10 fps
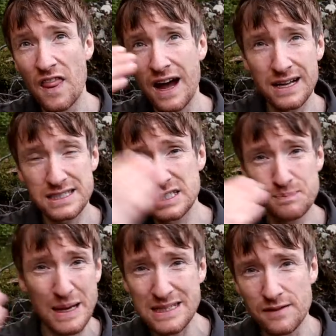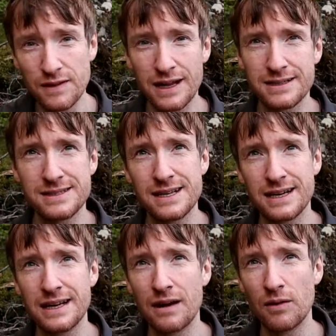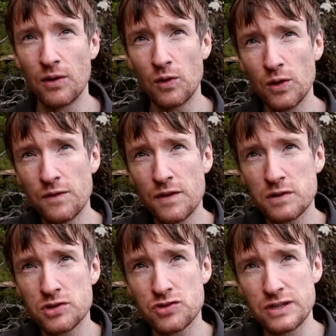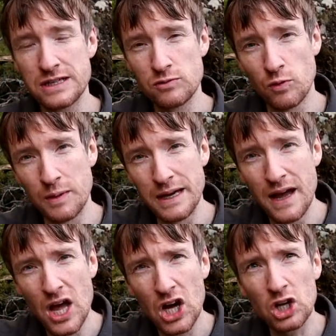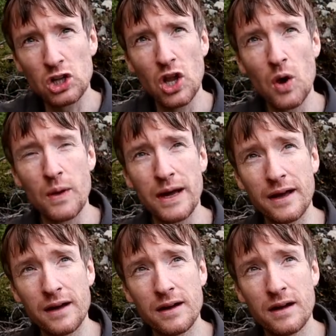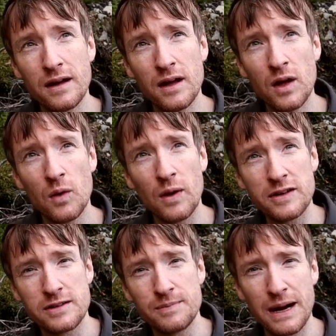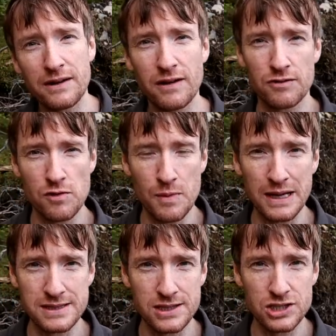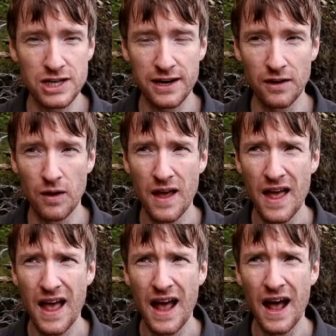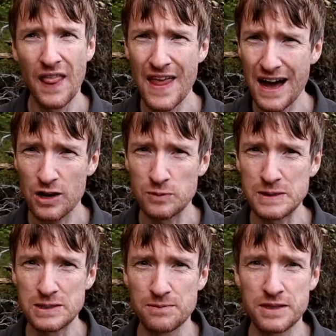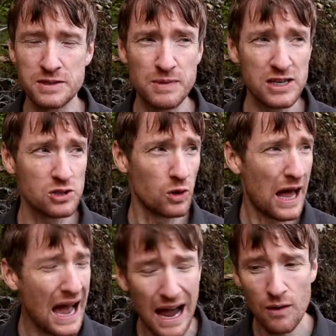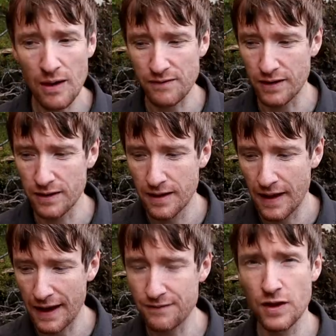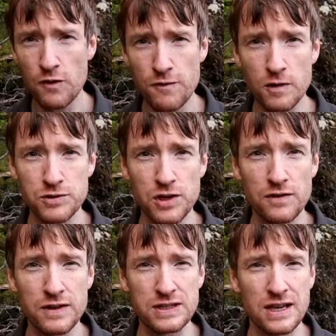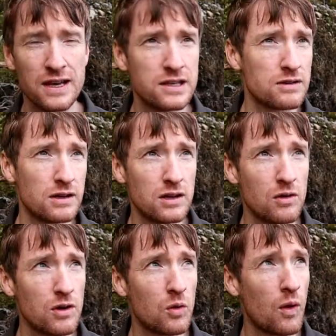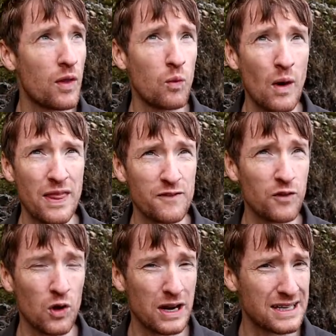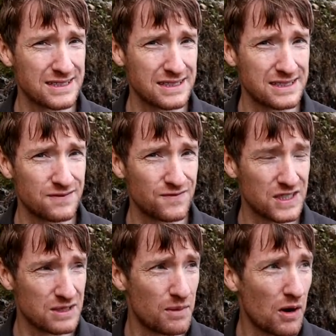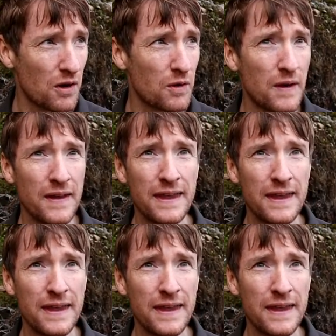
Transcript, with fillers: that spit of land sticking out, and all of those trees will be glowing whilst the background remains in shadow, and that could be something special. However, I have no phone service, so I don't know what the weather forecast is for tomorrow,